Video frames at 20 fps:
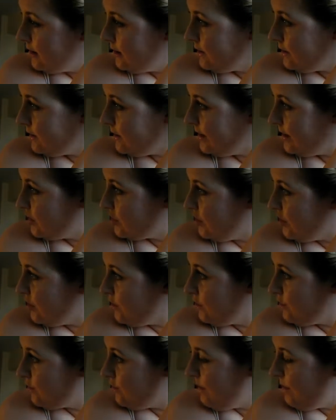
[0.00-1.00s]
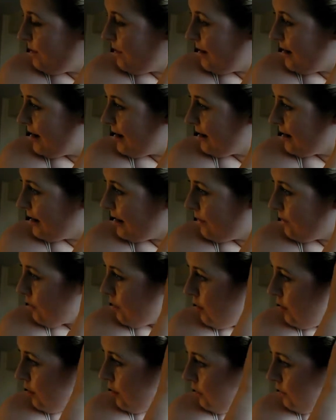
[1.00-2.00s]
You're literally gripping that
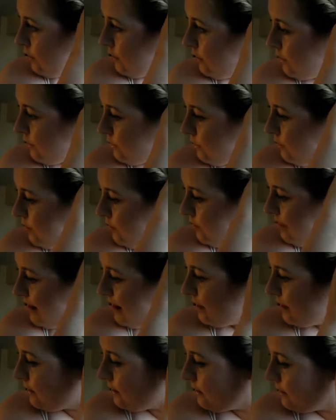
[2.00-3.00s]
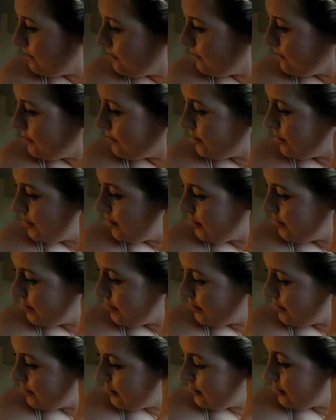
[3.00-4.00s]
roll through the middle
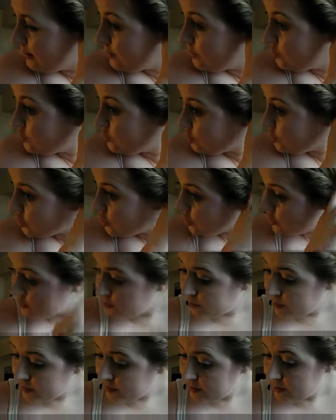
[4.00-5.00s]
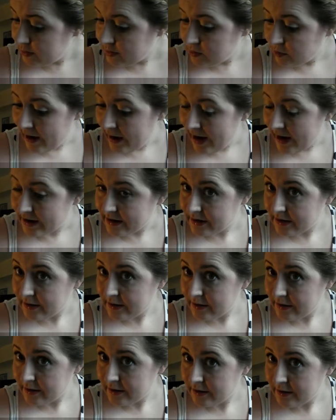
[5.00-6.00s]
to your head.
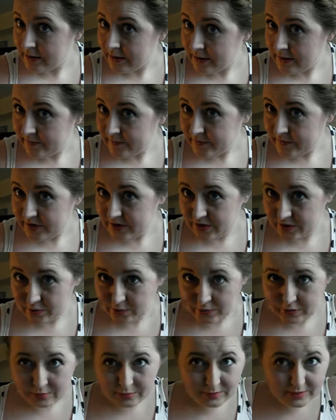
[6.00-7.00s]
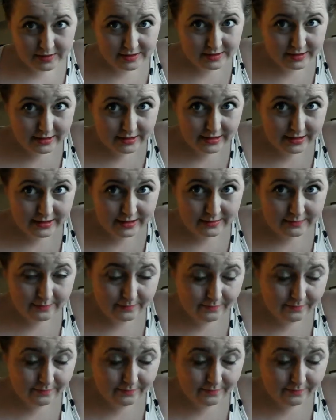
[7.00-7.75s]
So do one on one side